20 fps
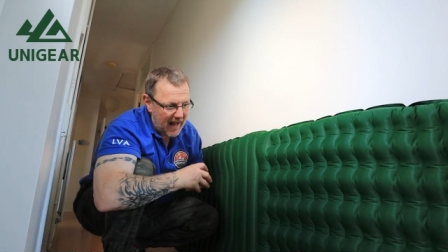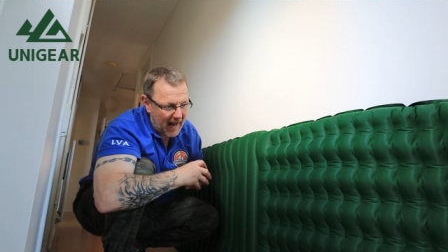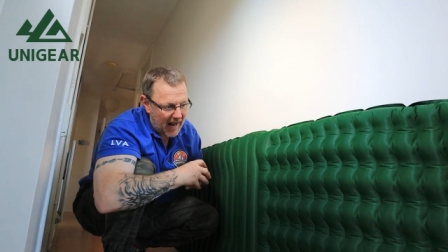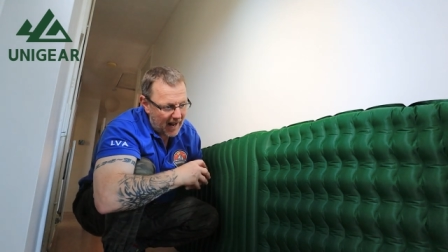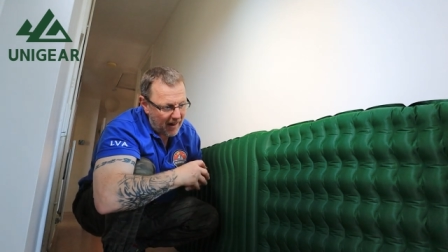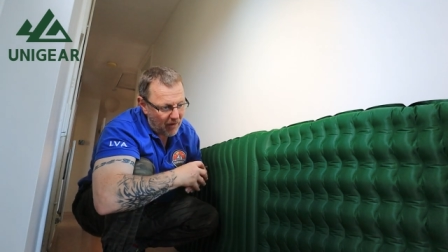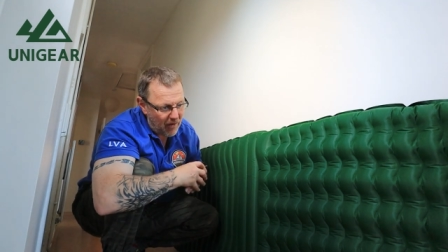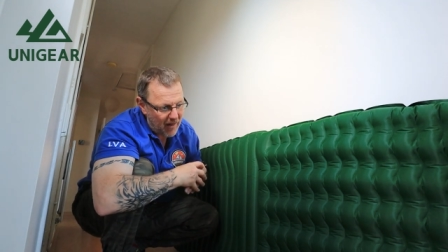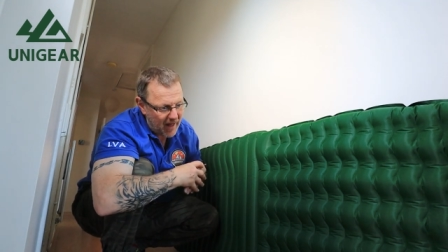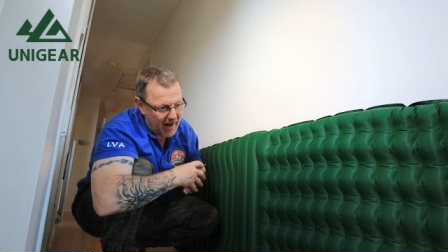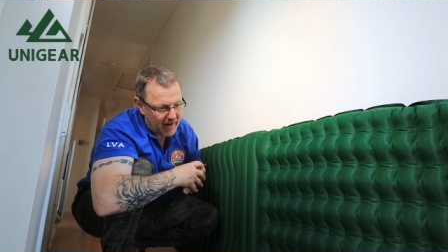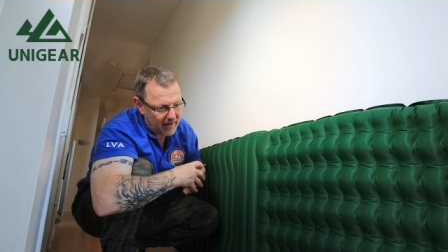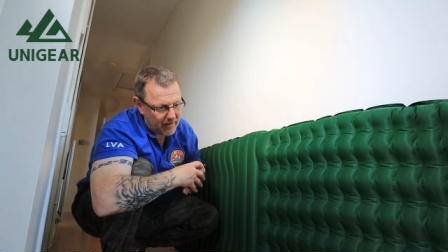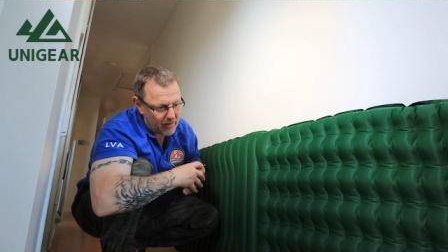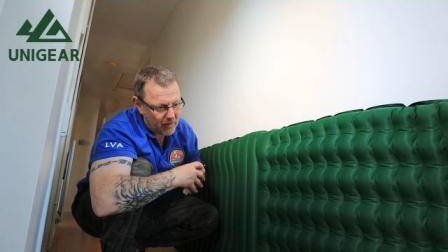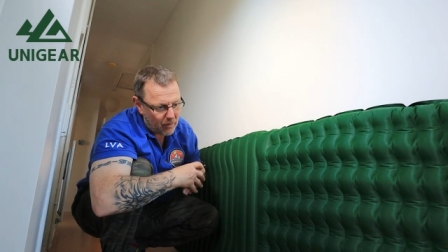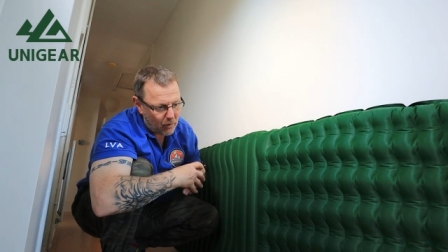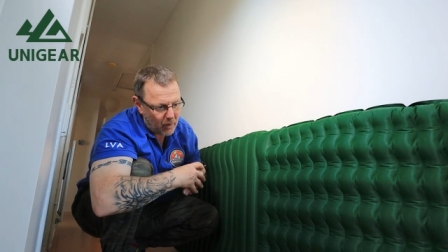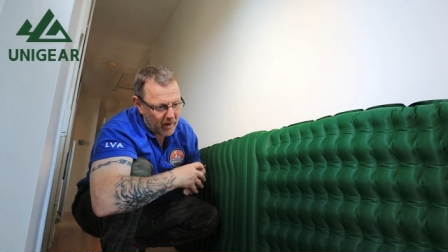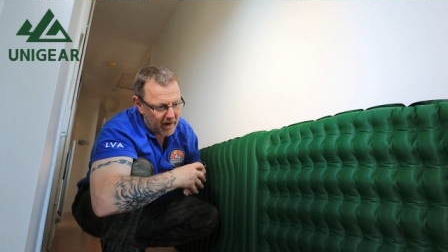And
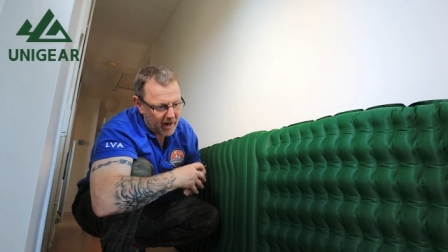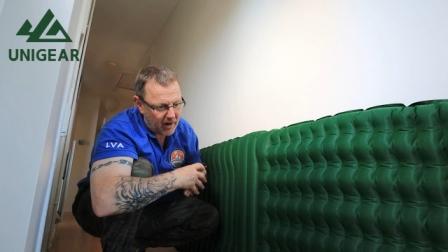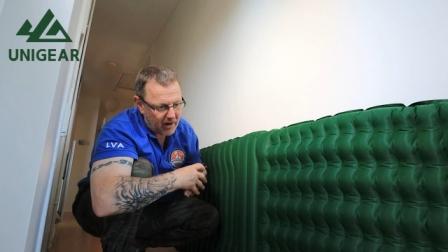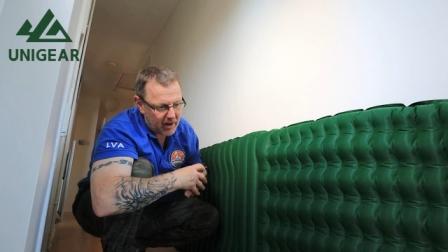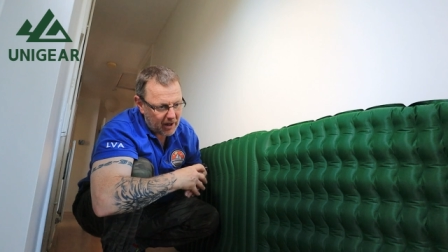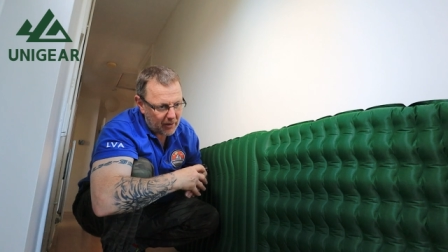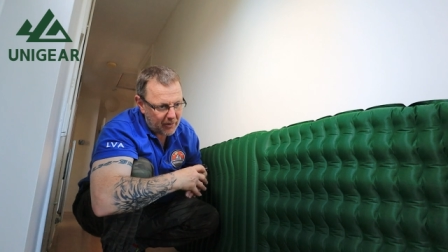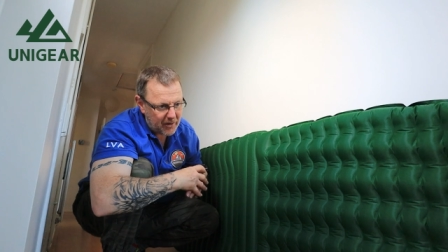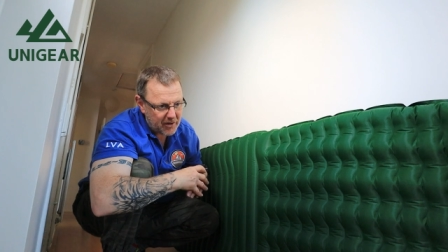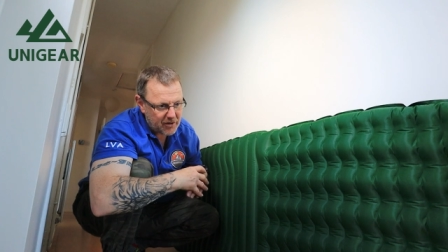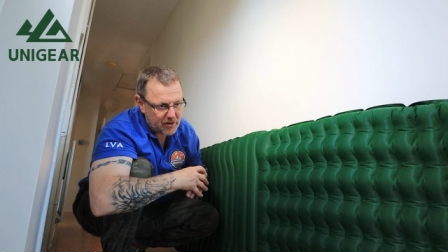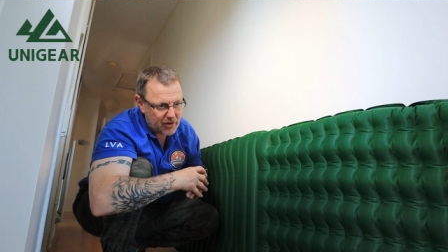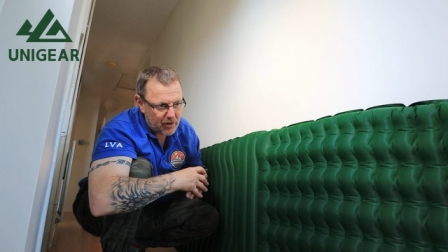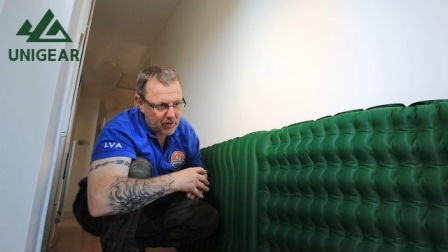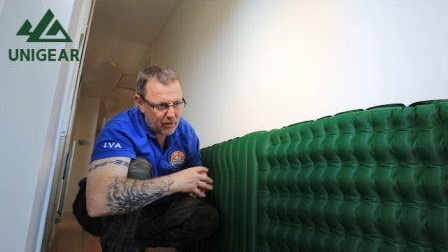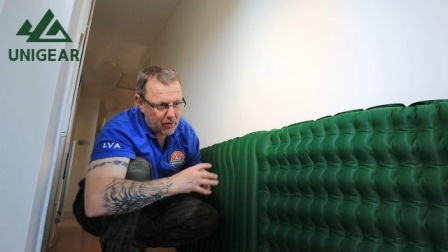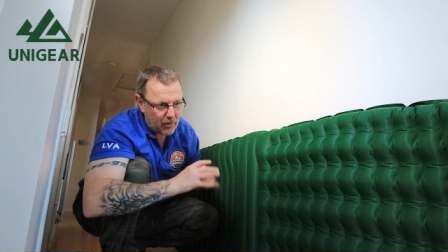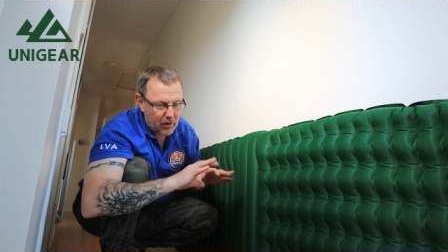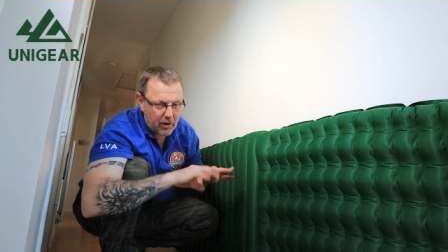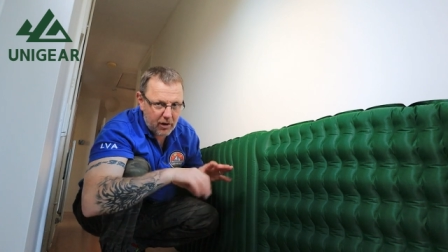then we are going
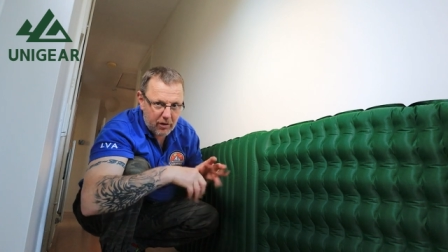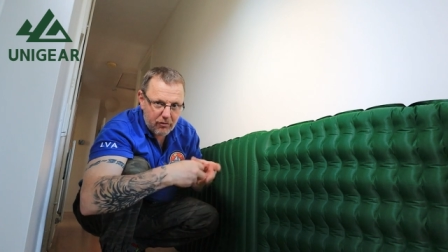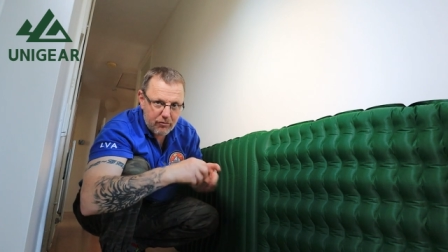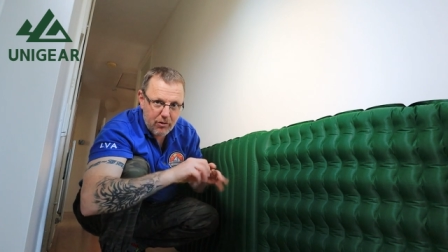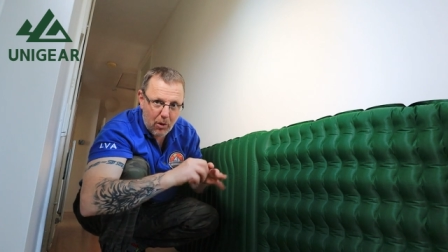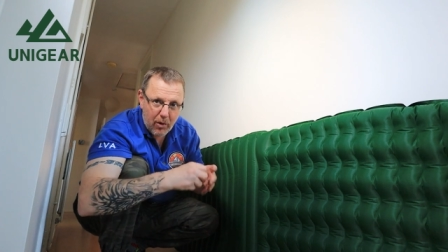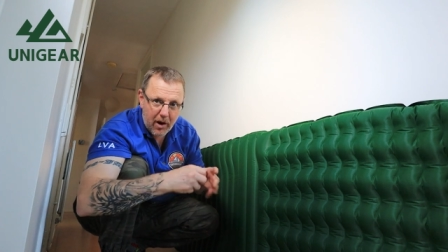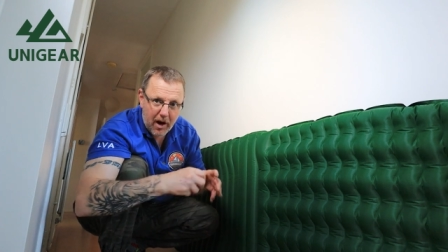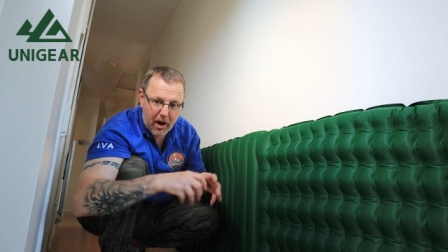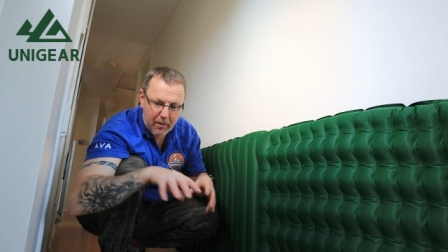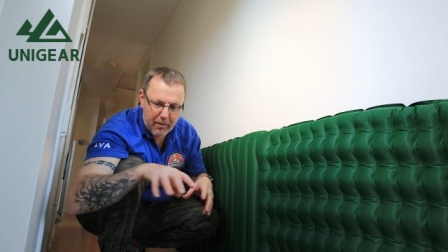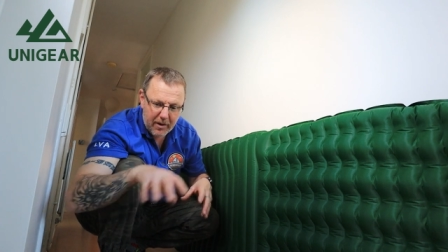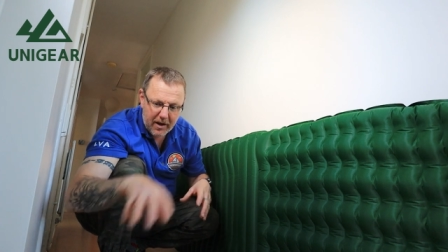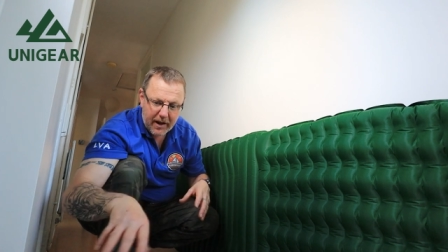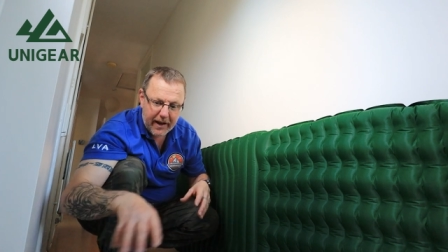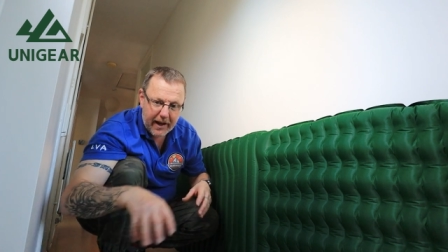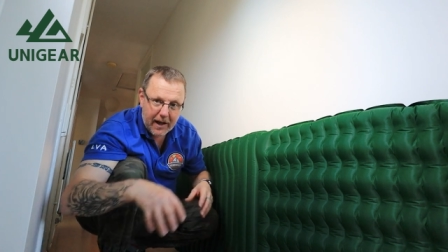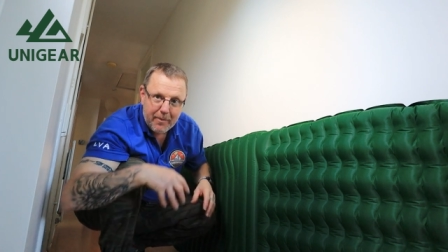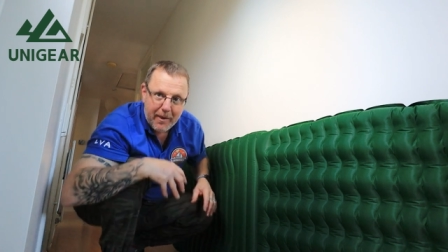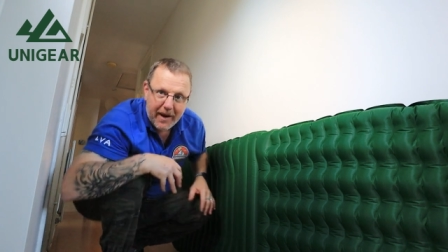to roll it up
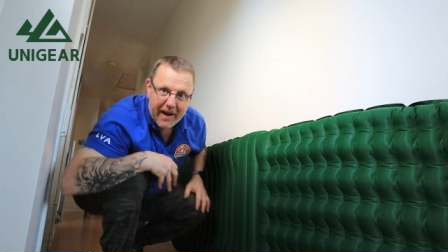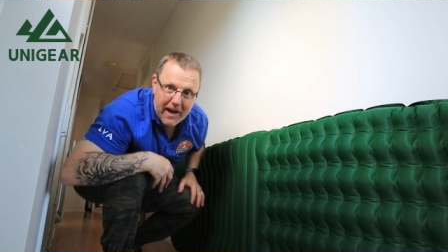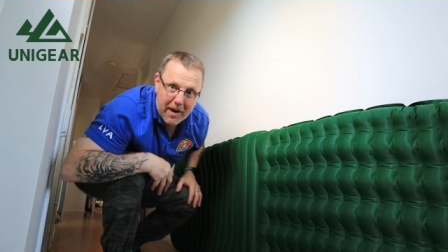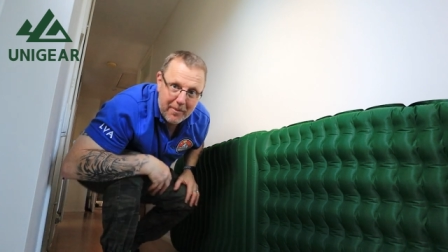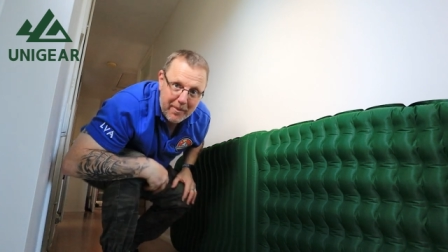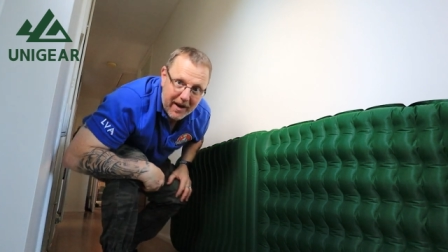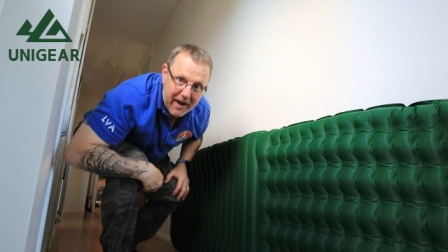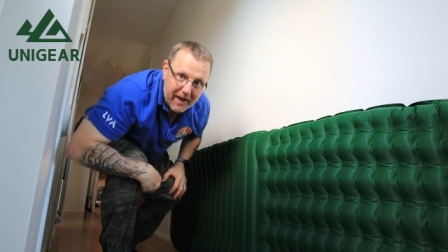and get it back in that